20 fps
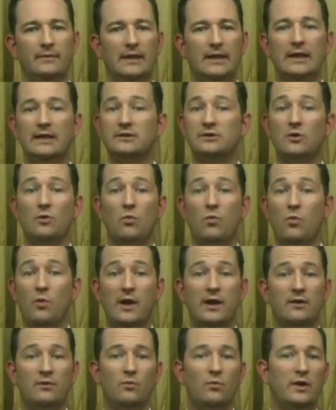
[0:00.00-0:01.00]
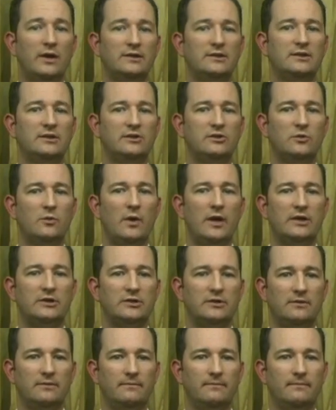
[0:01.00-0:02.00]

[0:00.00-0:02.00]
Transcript: It's a win-win situation.